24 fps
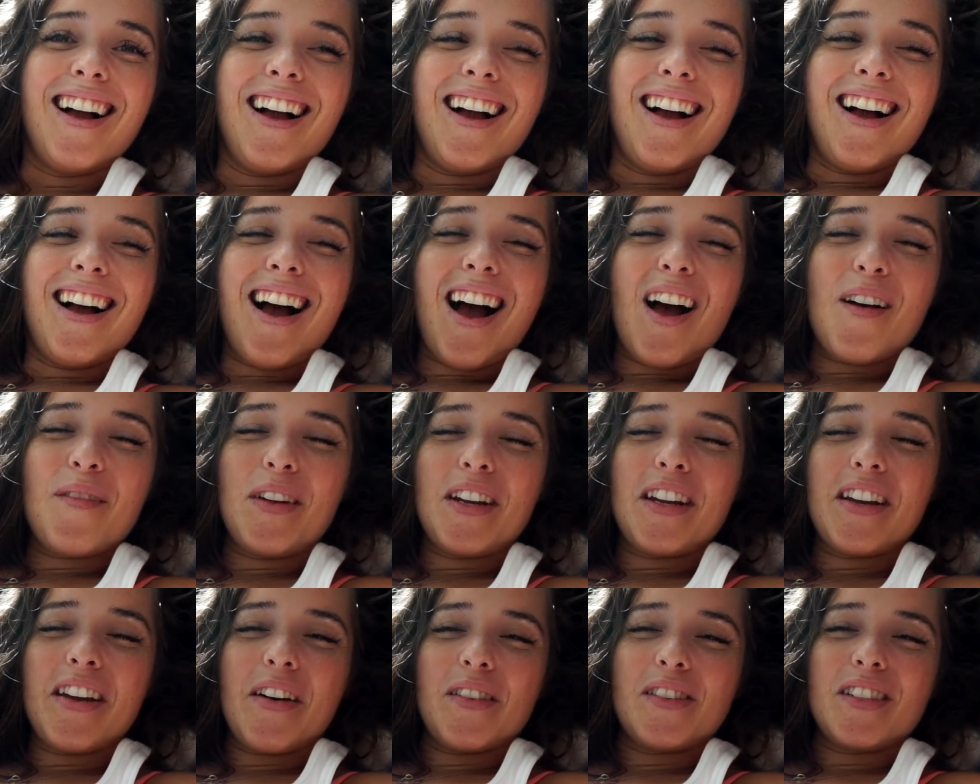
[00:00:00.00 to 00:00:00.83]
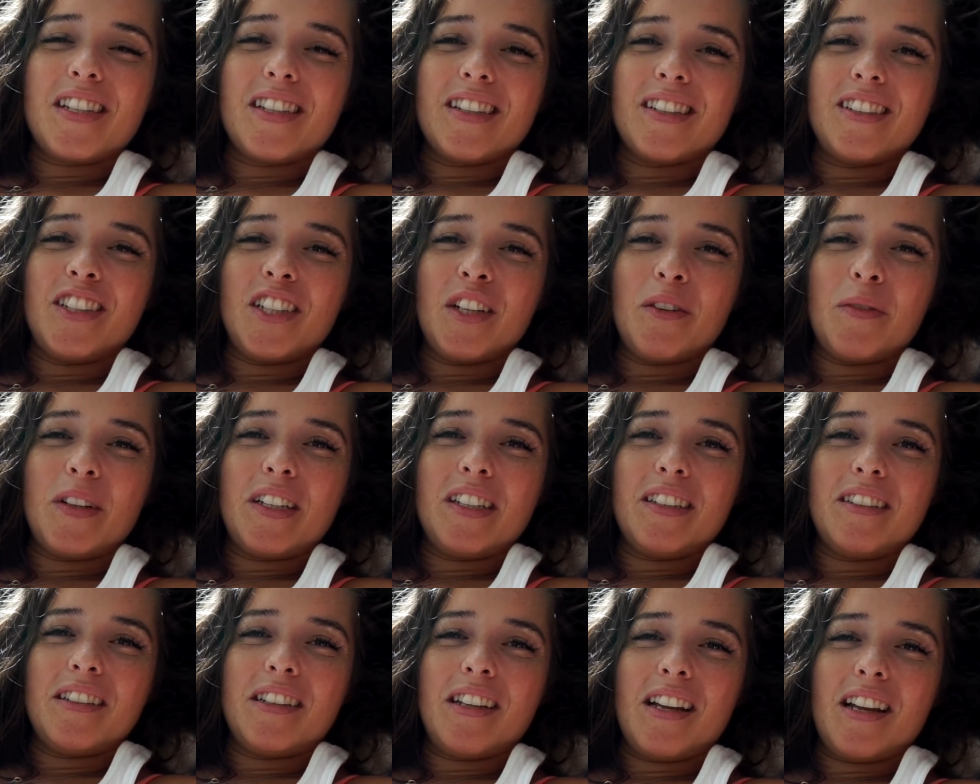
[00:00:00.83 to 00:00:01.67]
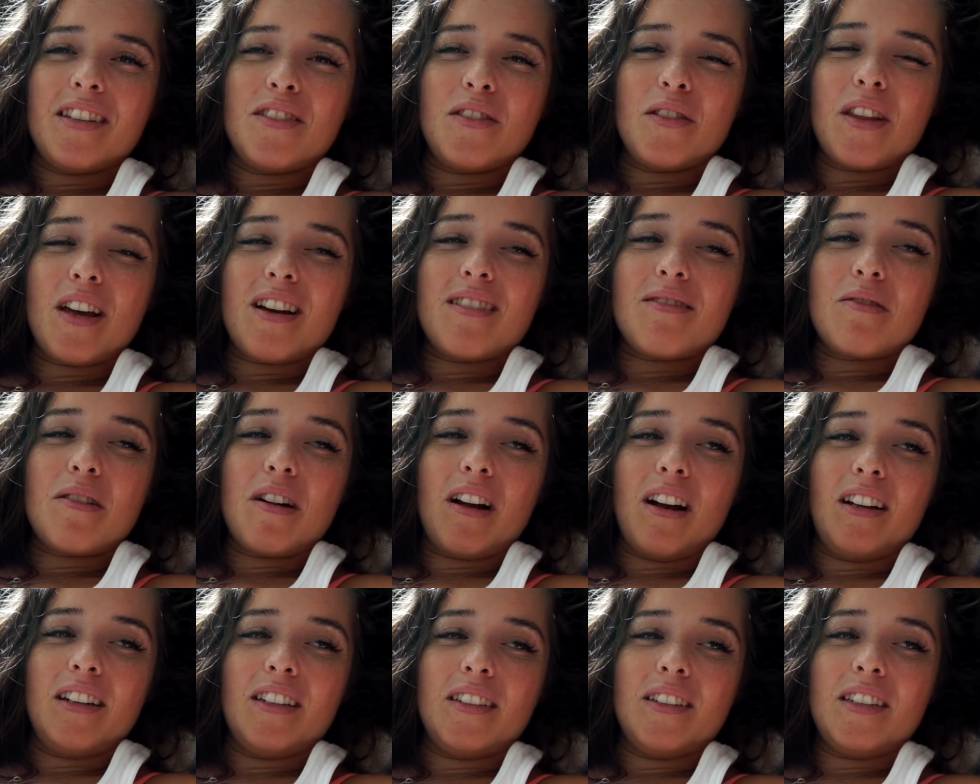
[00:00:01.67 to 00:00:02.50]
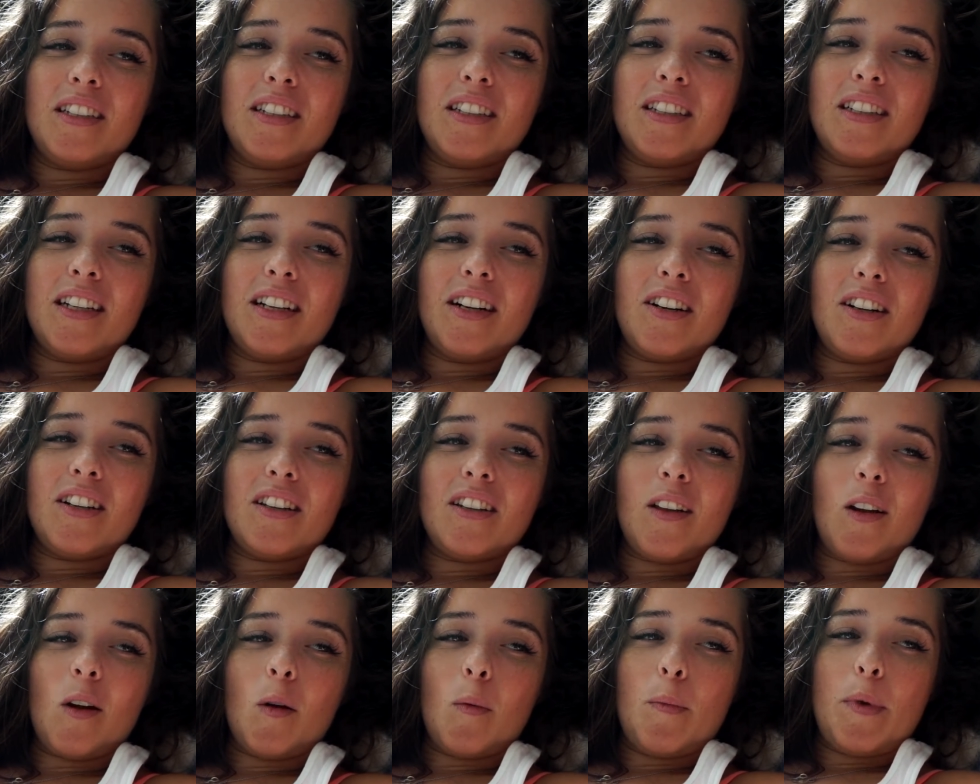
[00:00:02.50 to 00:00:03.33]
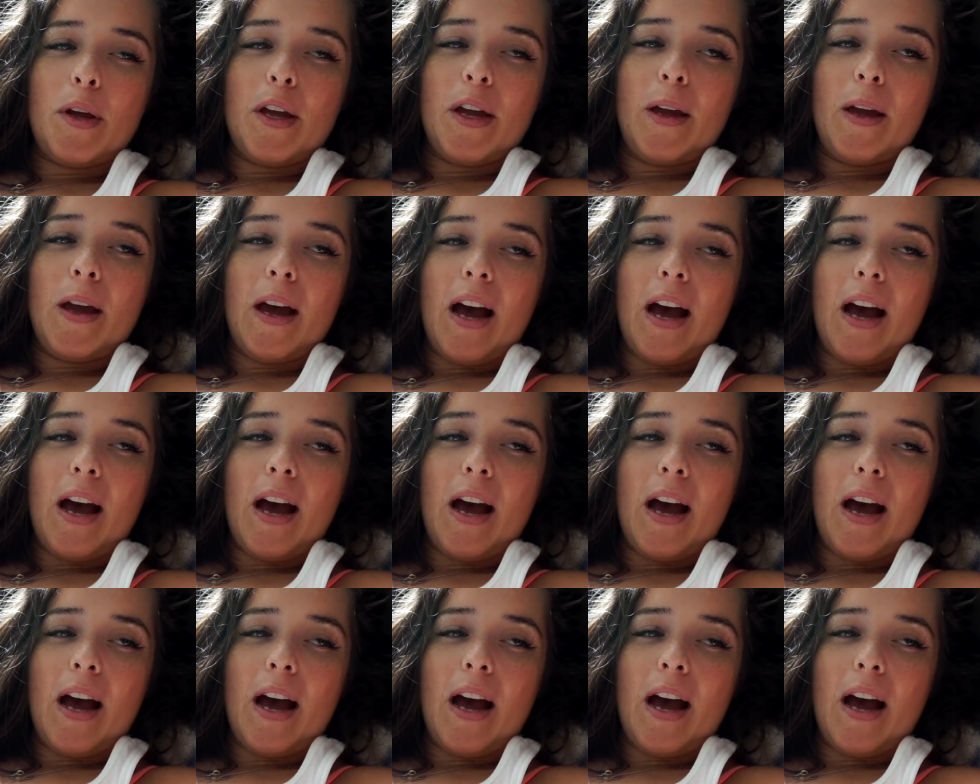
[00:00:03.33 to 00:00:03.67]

I'm gonna go to the gym and do that run here in a little bit.